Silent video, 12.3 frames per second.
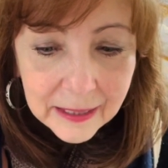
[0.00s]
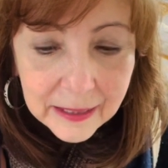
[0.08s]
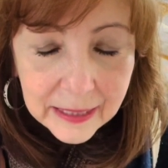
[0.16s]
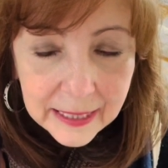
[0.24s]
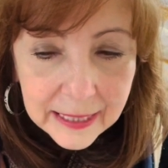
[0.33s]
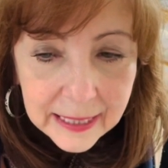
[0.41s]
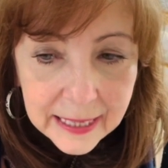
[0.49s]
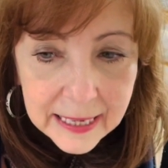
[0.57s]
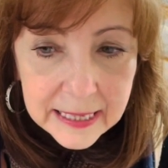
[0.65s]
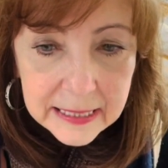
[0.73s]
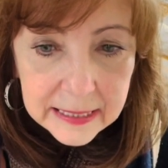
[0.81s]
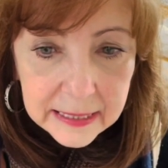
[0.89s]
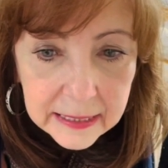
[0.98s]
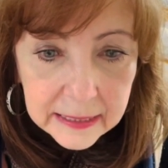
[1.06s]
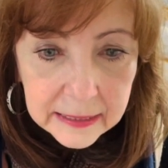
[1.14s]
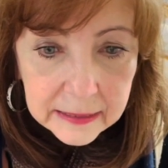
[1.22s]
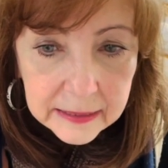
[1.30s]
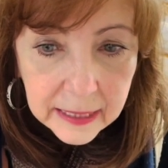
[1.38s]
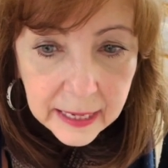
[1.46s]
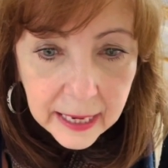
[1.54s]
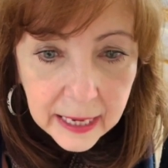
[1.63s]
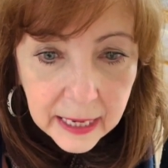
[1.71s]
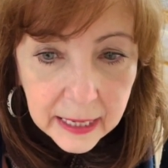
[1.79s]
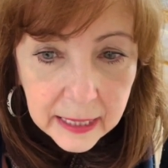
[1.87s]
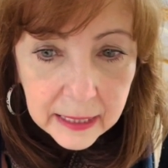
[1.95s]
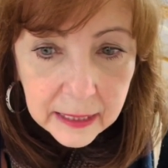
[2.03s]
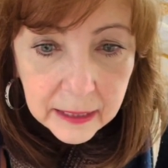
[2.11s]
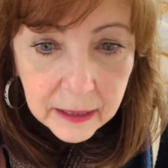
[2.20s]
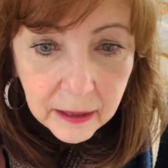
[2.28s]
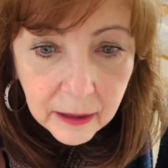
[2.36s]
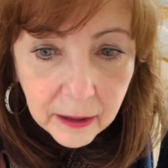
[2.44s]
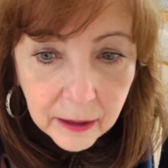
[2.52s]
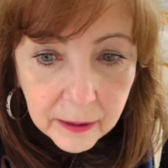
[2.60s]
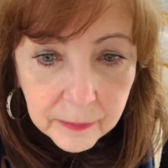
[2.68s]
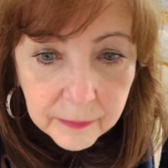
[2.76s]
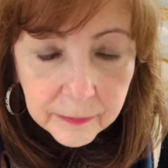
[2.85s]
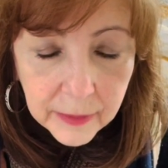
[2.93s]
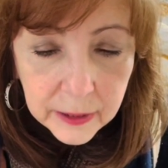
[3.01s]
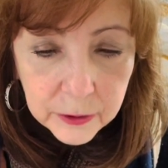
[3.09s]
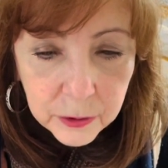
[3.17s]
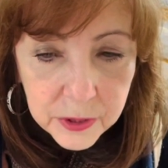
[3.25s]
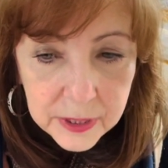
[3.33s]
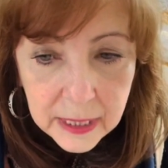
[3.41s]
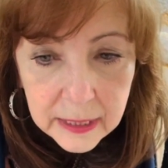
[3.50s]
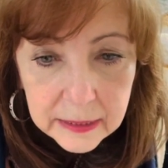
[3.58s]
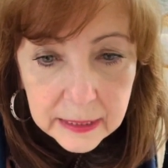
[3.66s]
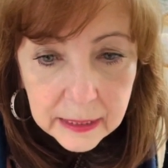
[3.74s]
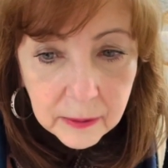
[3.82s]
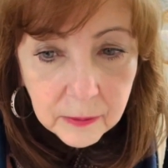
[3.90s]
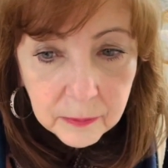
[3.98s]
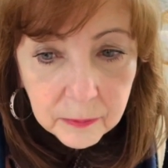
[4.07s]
he did a um, understanding